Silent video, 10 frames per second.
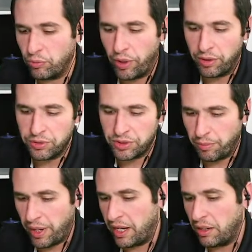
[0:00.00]
know, where's
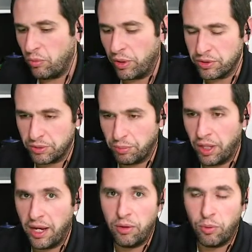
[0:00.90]
demand, where's
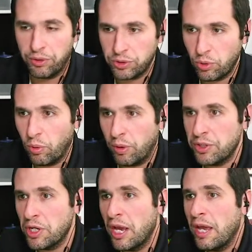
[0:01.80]
supply, where's
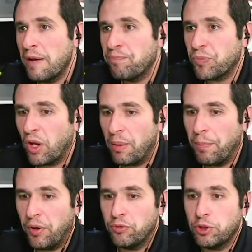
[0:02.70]
storage.
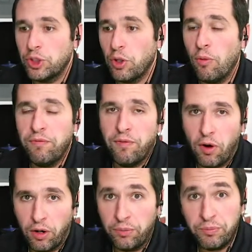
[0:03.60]
But so
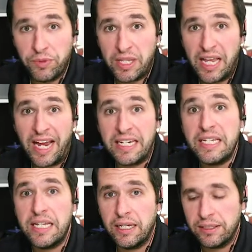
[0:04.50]
far, the
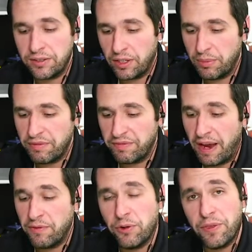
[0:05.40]
idea is going to be
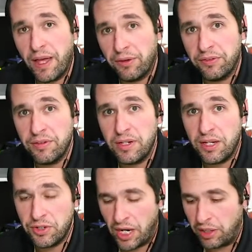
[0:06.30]
500,000
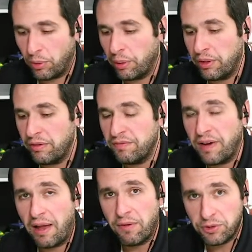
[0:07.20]
in January,
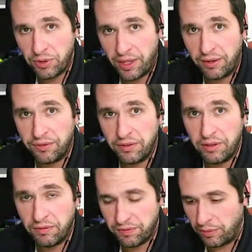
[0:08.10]

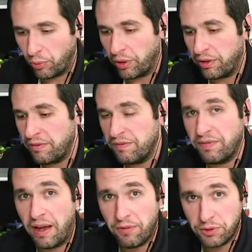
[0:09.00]
500,000 in February,
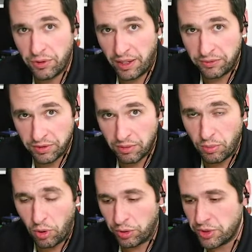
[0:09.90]
500,000 in
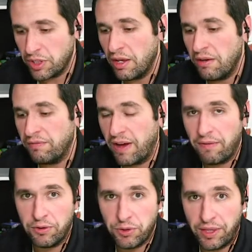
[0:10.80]
March,
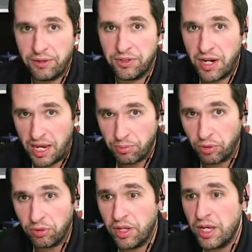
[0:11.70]
500,000 in
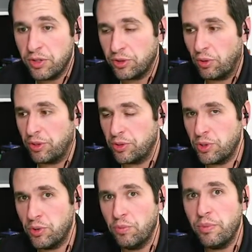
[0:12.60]
April. So the
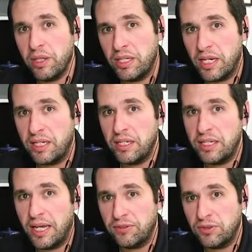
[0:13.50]
2 million
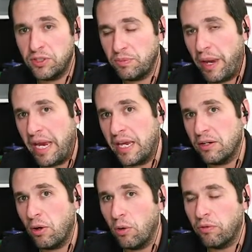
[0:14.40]
gets
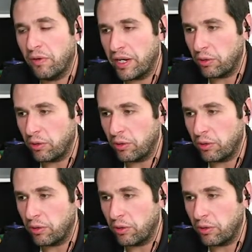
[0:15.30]
spanned over a